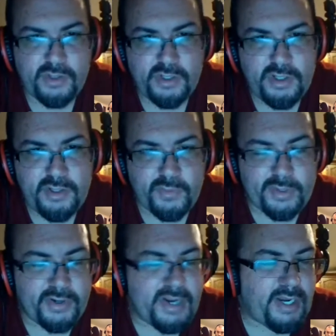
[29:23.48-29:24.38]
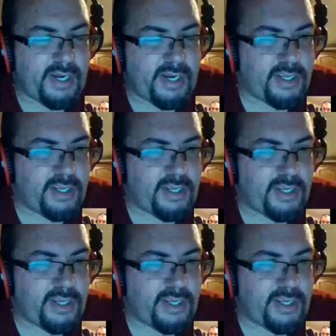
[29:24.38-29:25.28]
390-yard
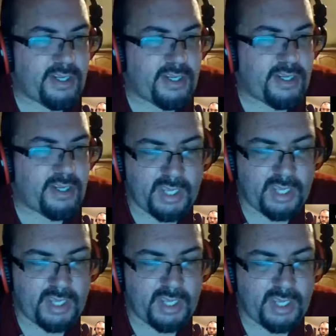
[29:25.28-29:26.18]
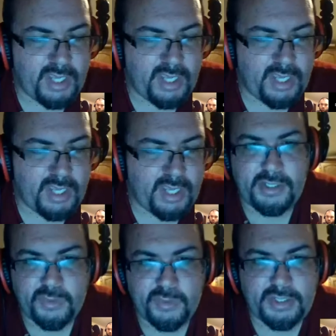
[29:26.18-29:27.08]
4-touchdown game and just
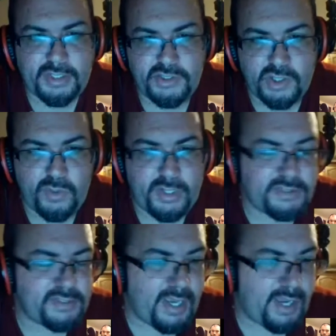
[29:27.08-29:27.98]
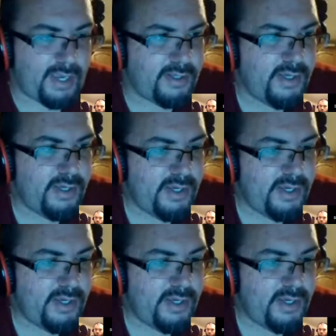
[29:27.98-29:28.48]
really, really show what he's got,